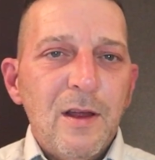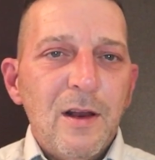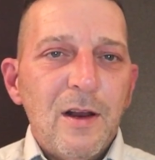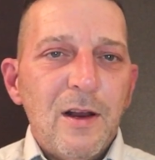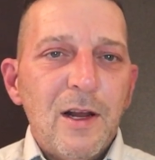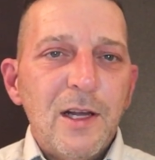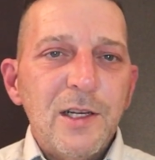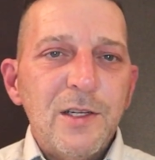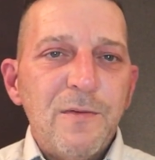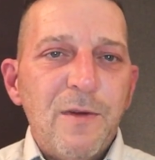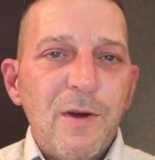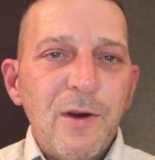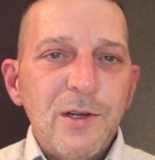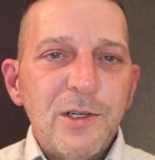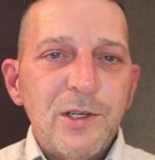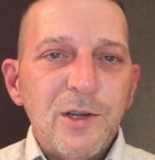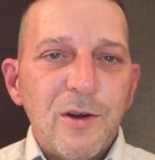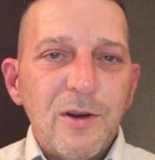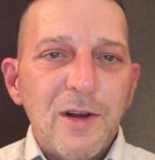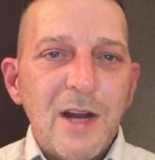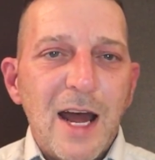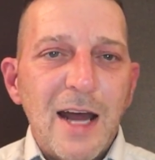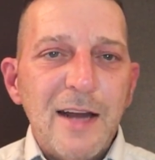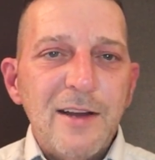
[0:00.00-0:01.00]
Let's focus
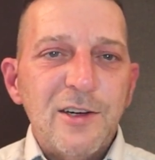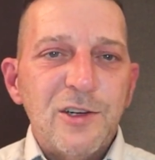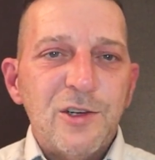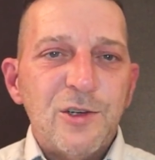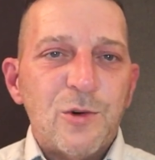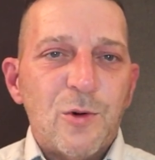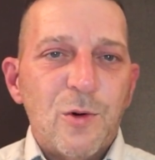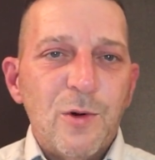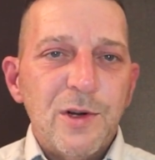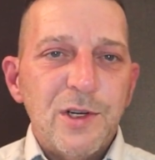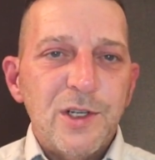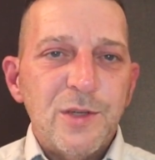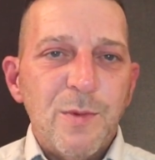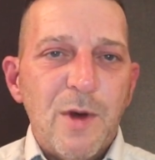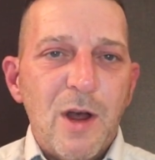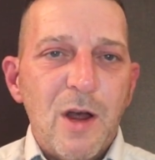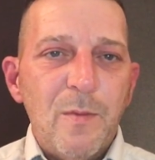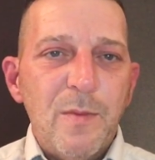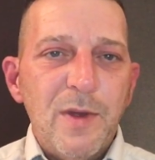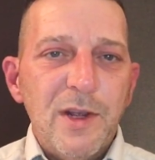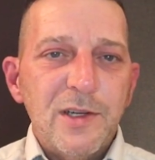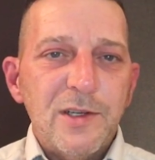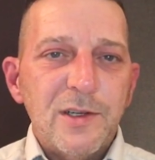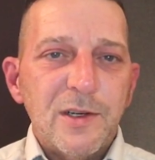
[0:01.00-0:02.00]
on not destroying small
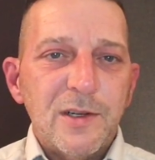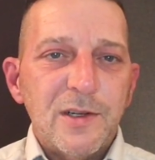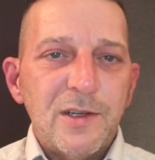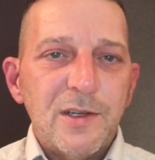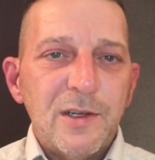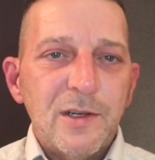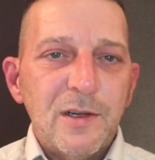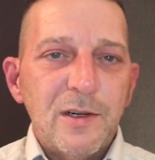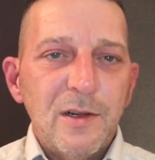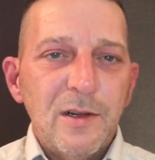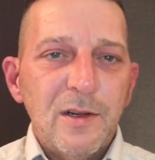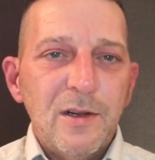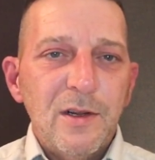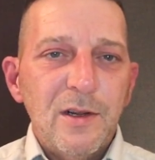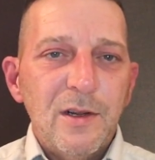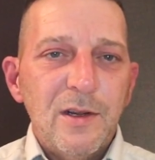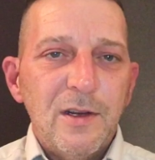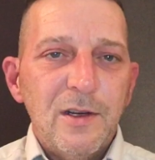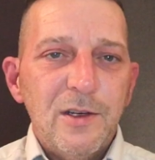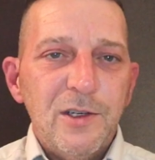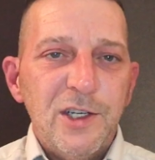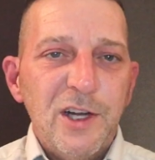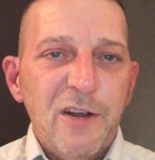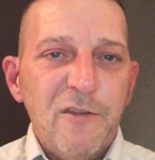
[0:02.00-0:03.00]
business.
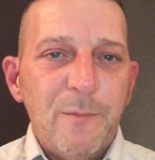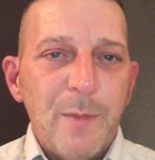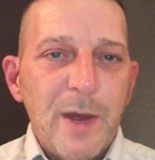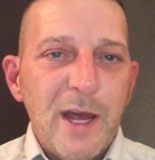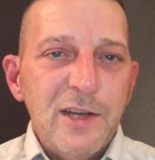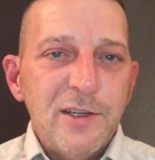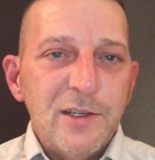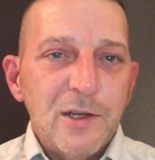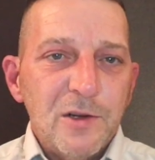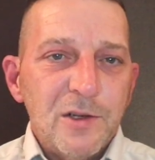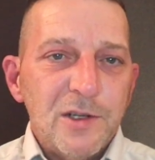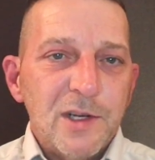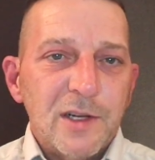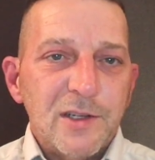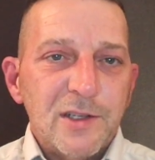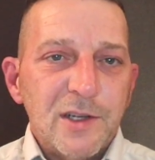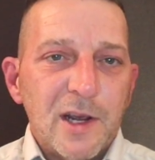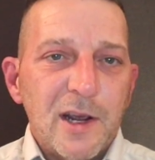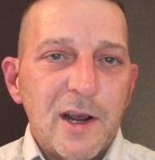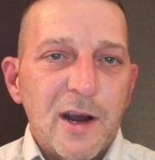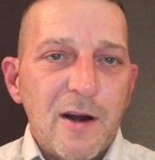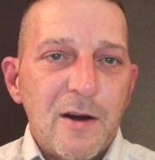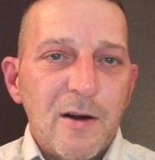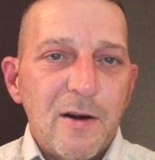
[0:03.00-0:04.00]
Jeff Bezos doesn't
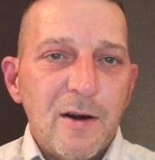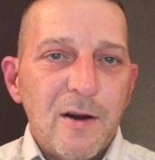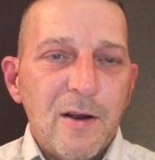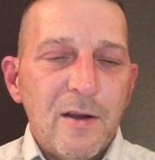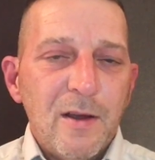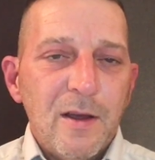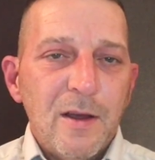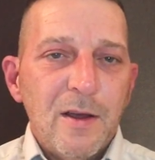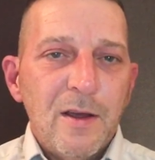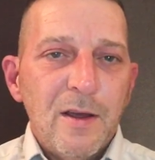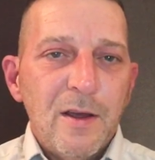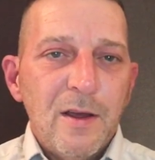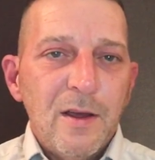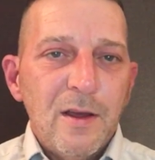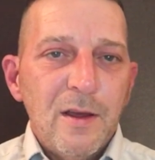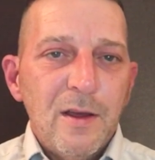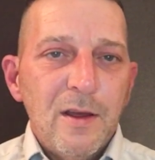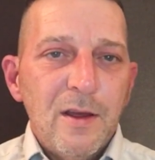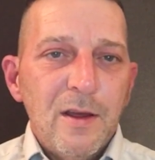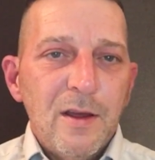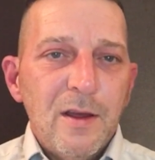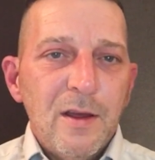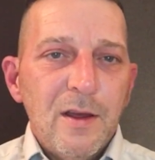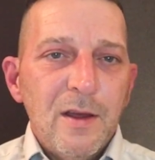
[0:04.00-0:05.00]
care.
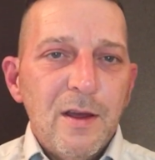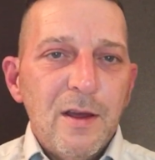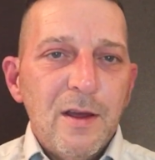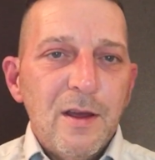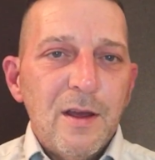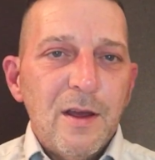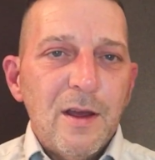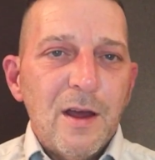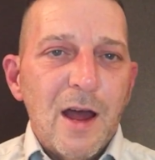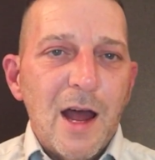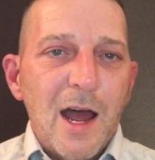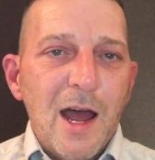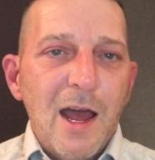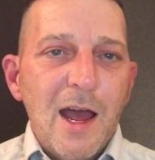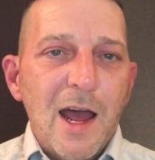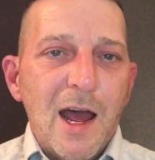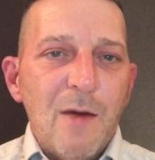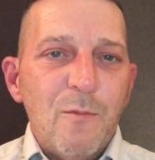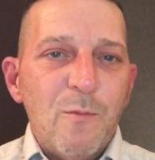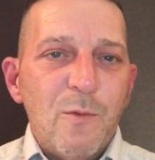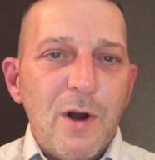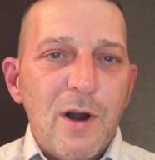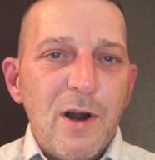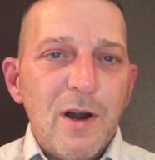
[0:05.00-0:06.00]

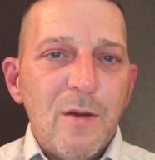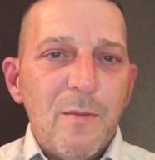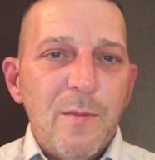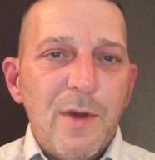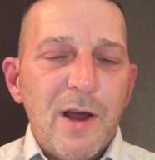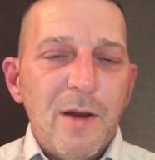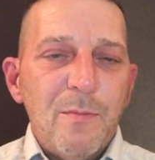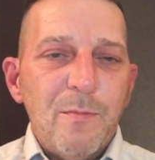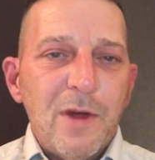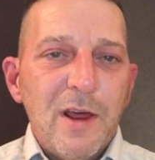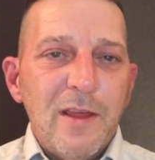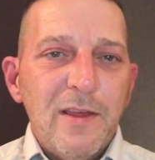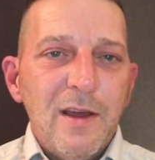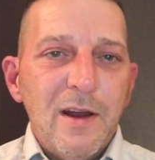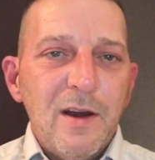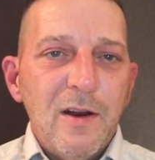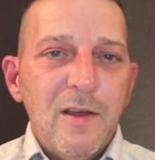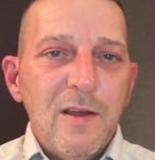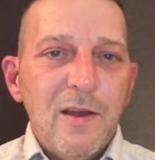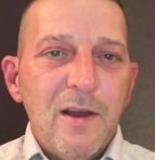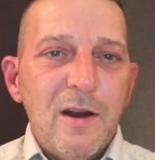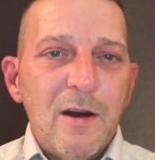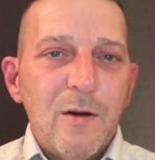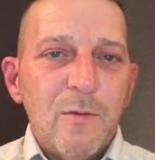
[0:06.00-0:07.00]
I'm willing to bet by the end
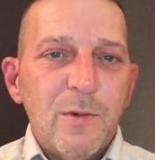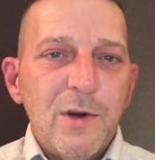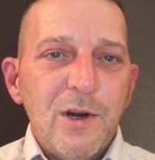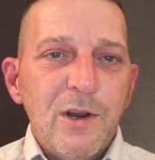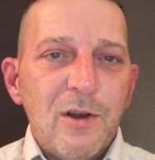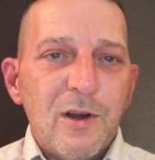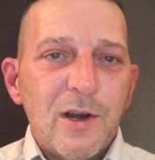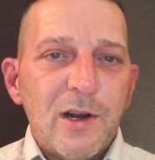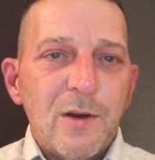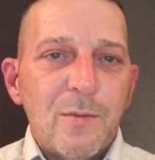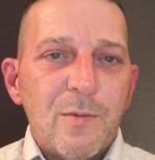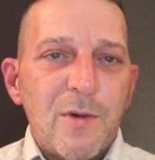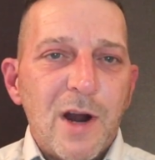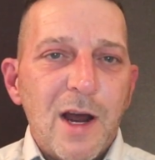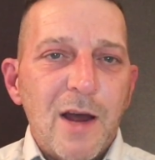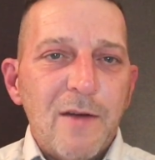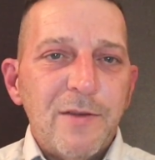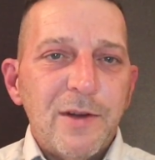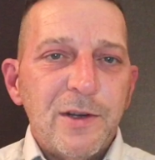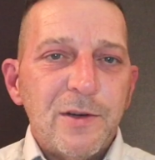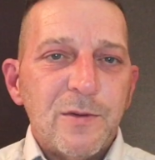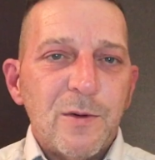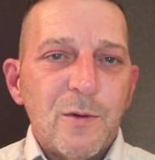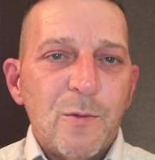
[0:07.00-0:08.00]
of the year, when you look at the
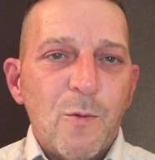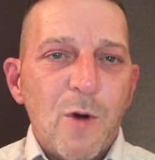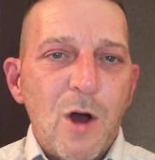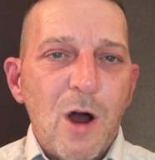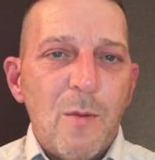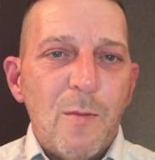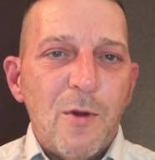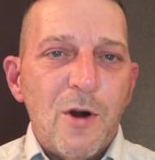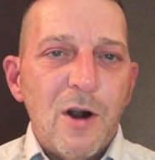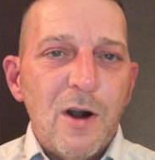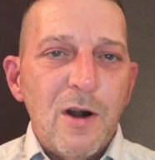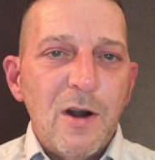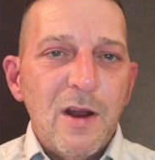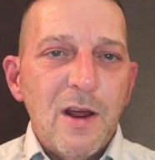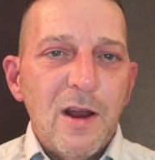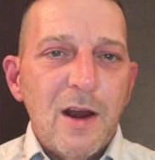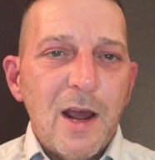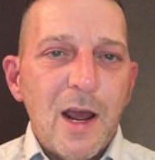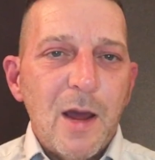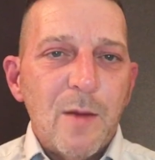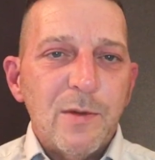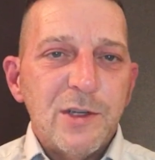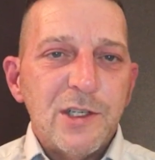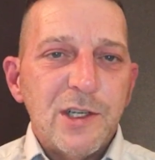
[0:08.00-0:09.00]
profits for Walmart and
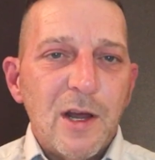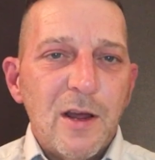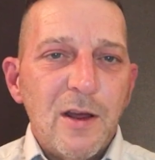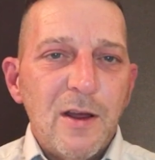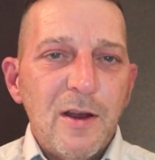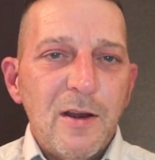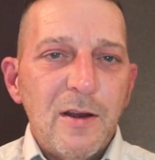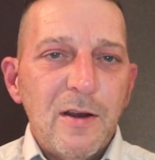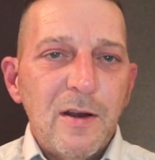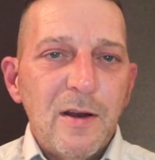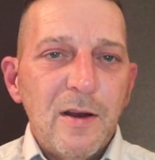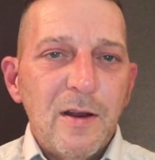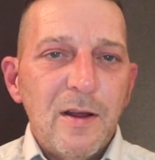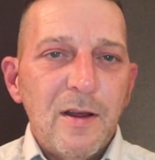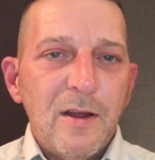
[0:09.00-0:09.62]
Amazon